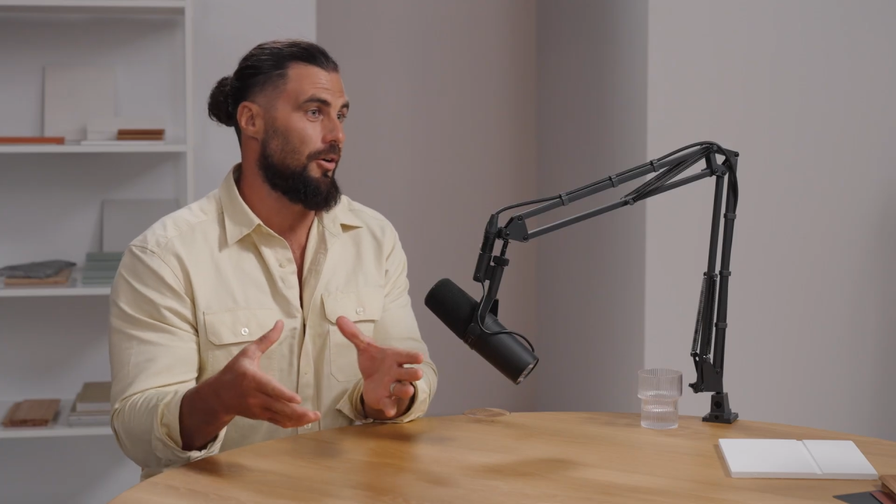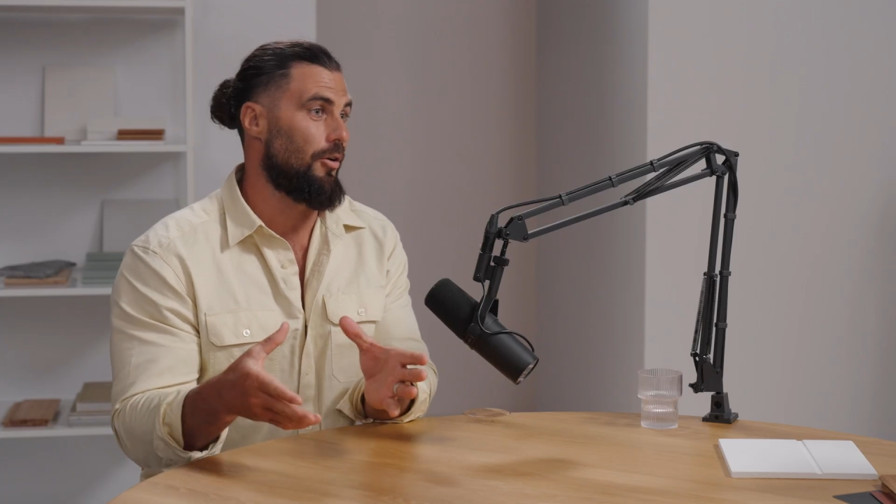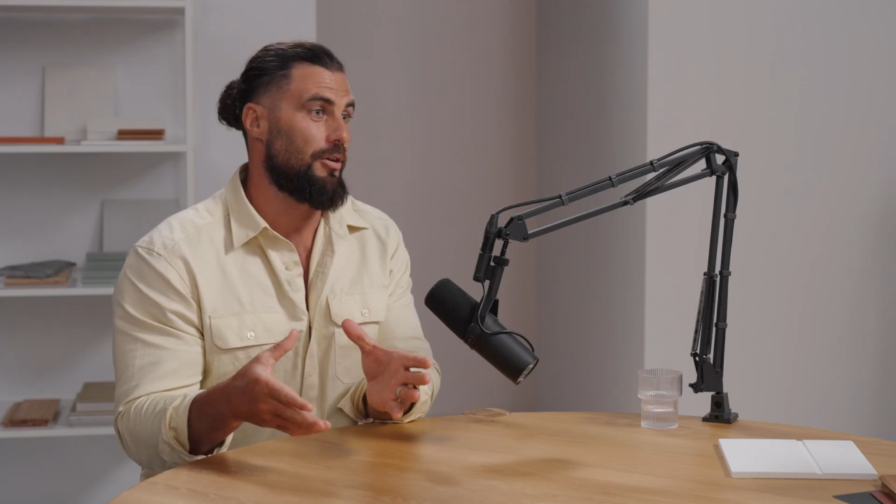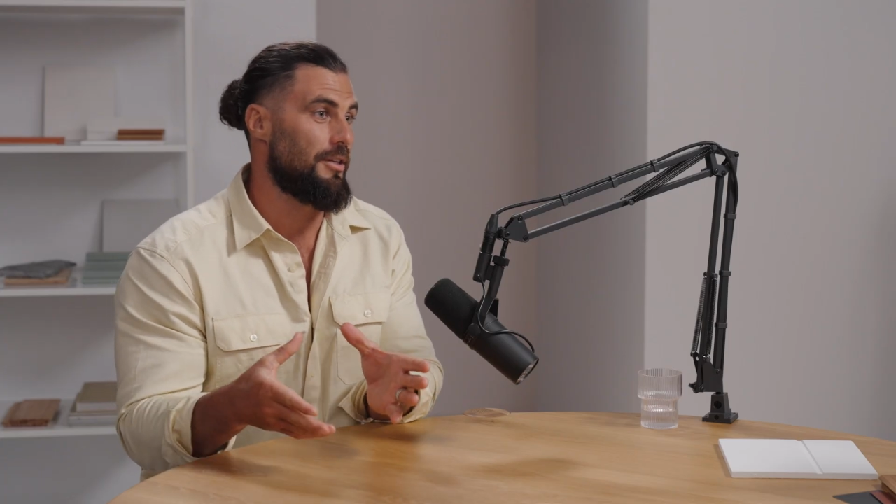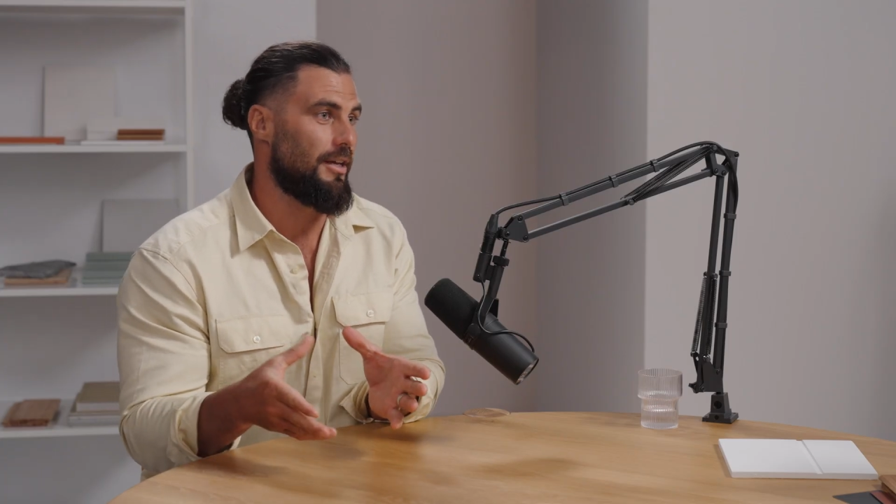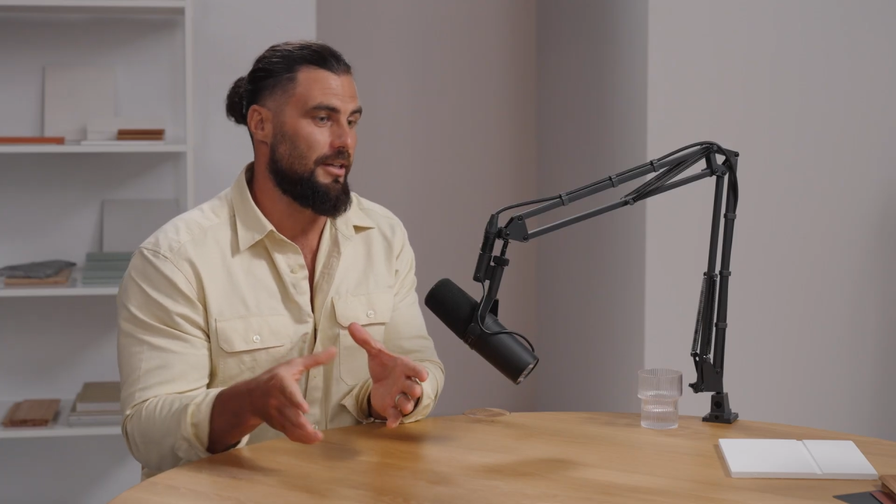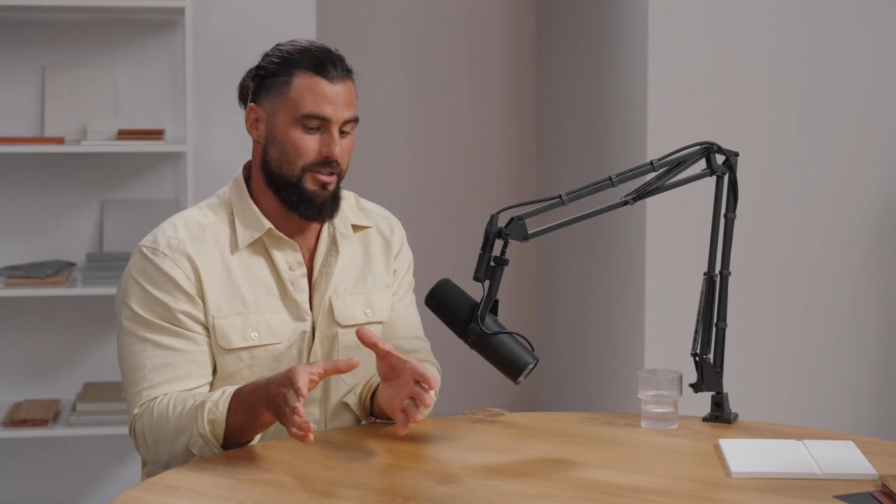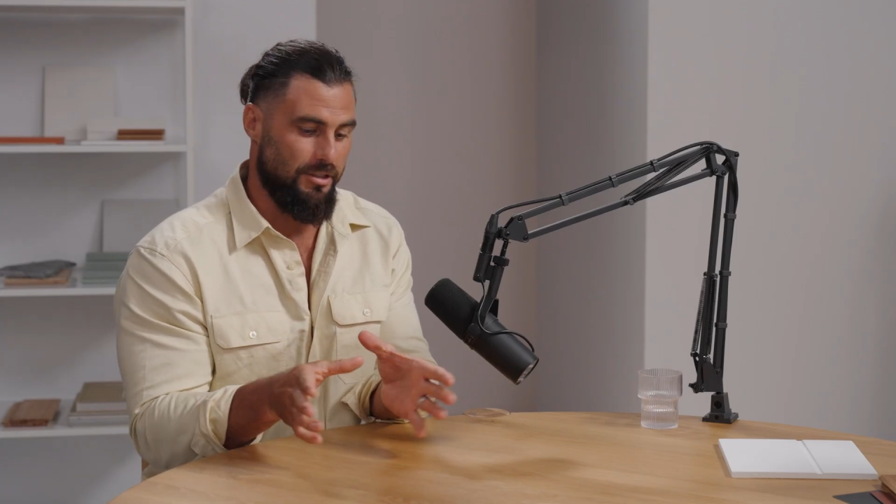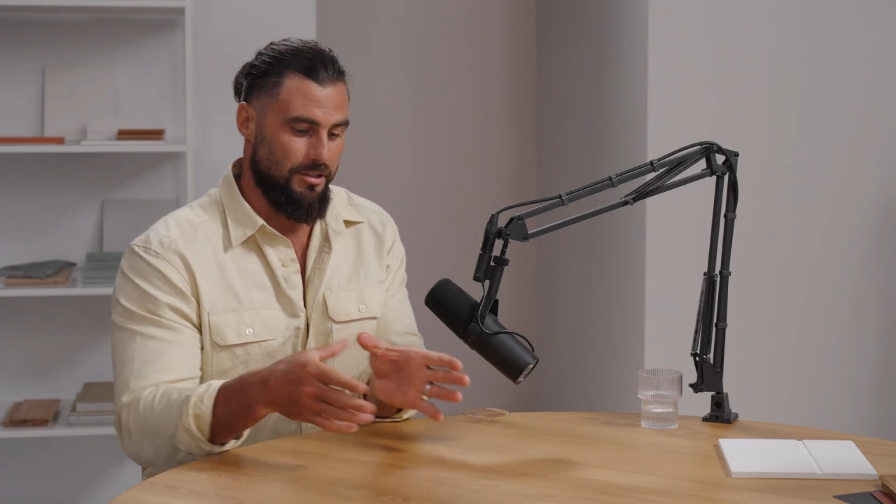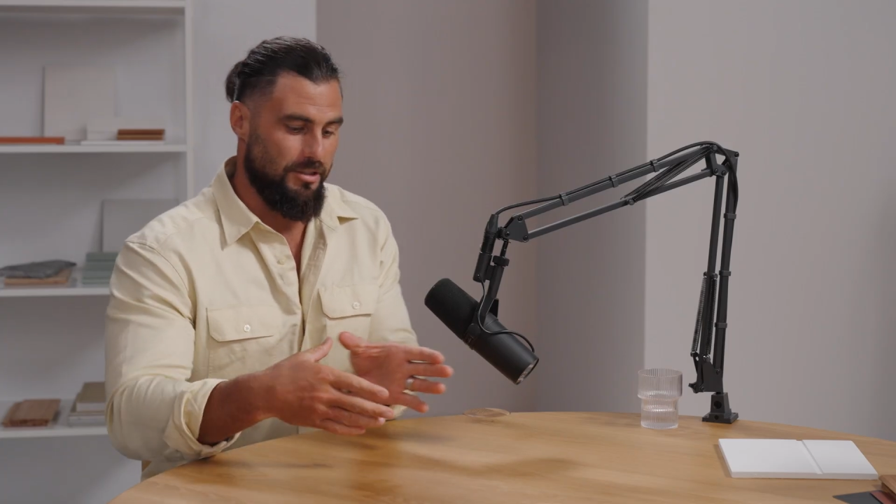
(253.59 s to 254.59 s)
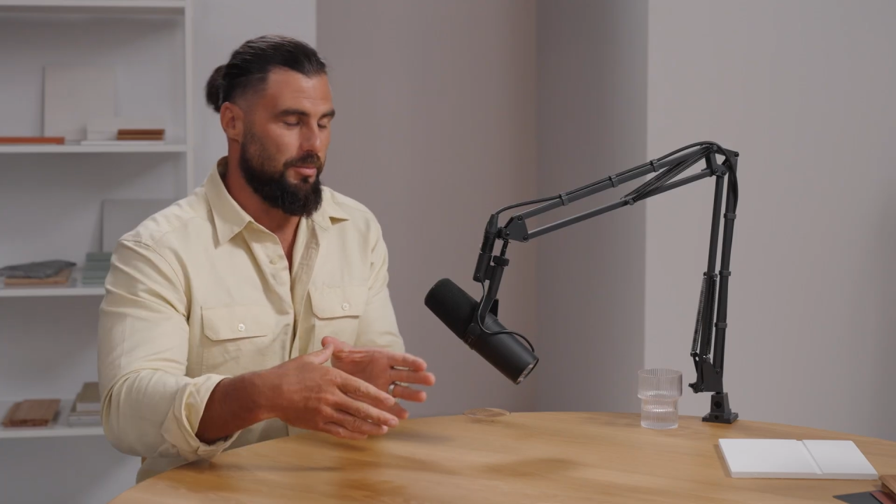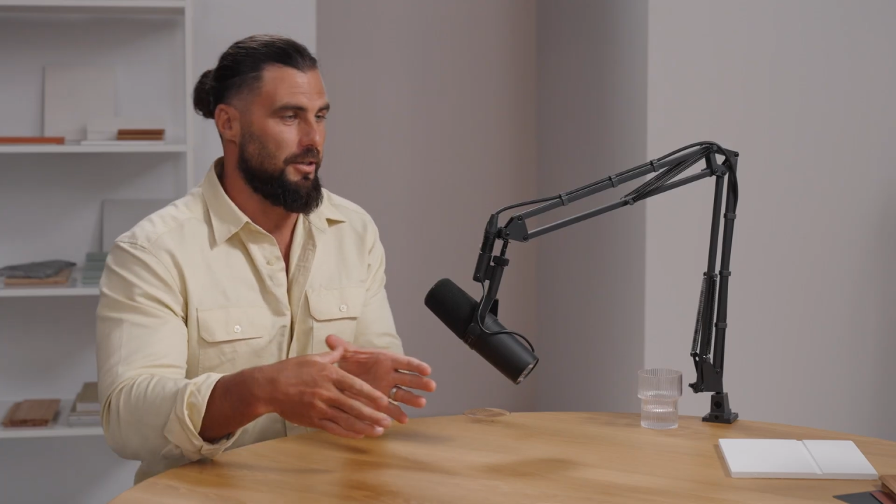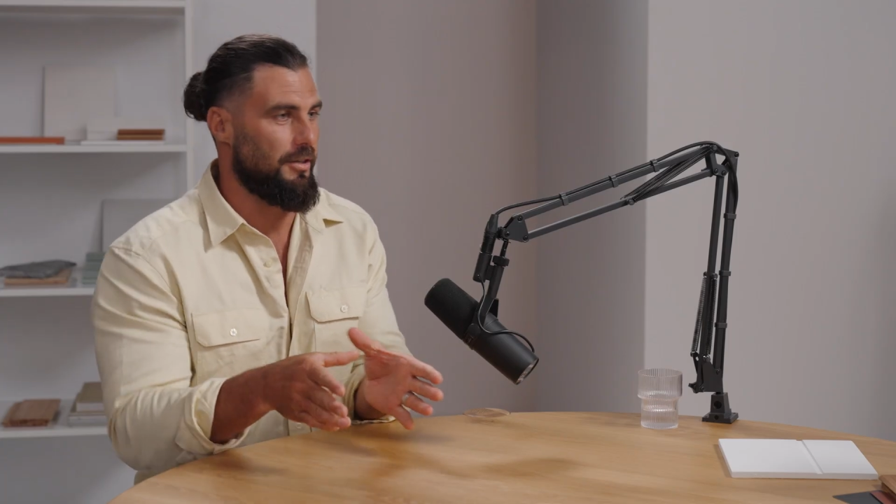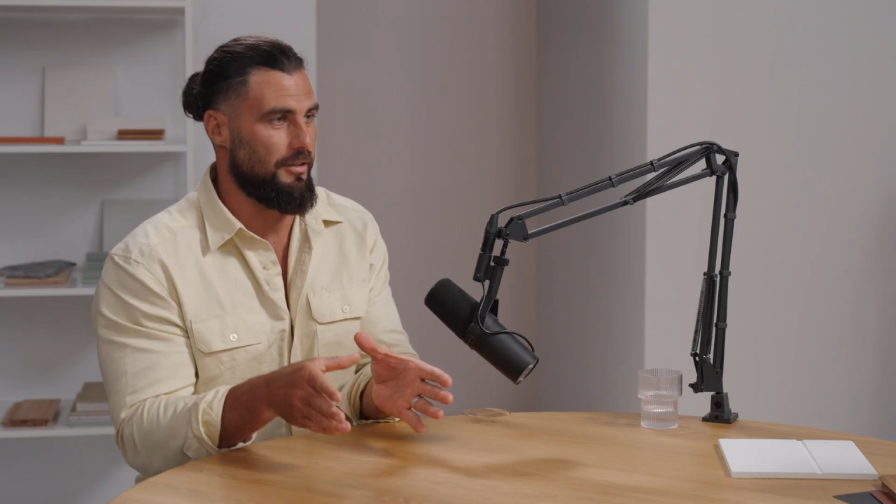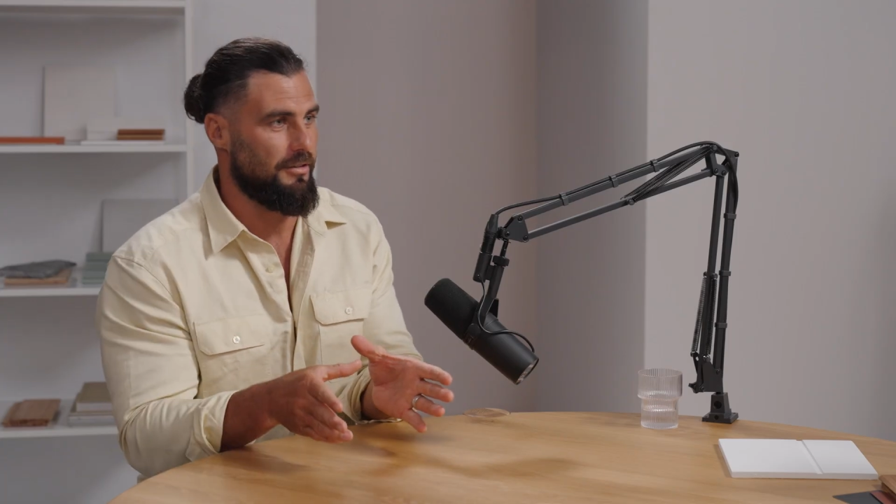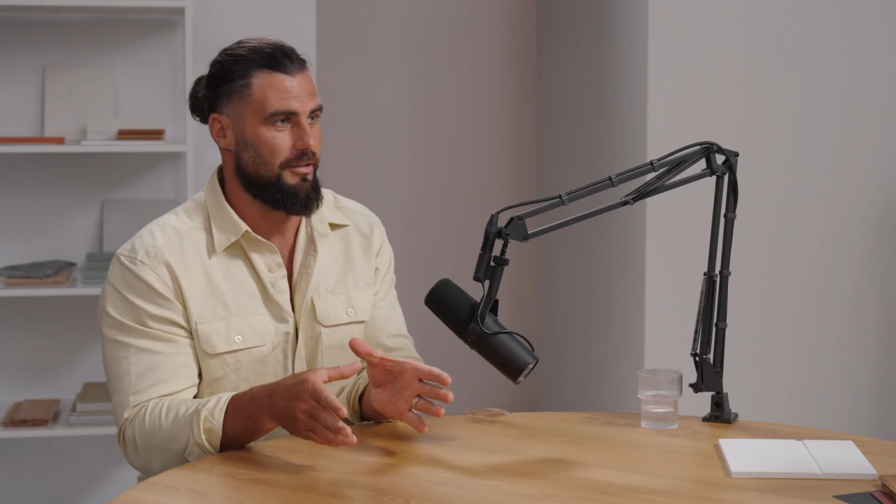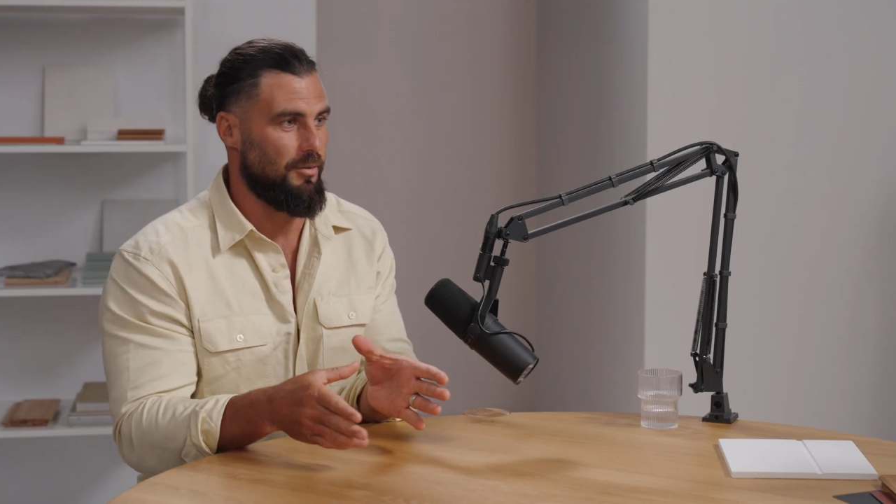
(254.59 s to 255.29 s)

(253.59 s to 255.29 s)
orientation, you just spin it.